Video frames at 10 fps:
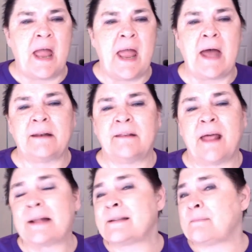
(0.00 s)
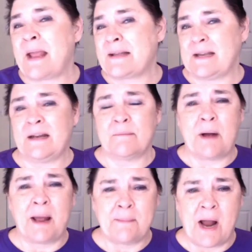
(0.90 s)
and that's amazing in
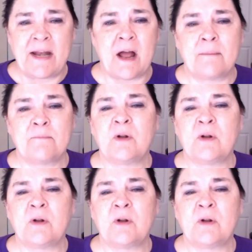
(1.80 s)
my mind i'm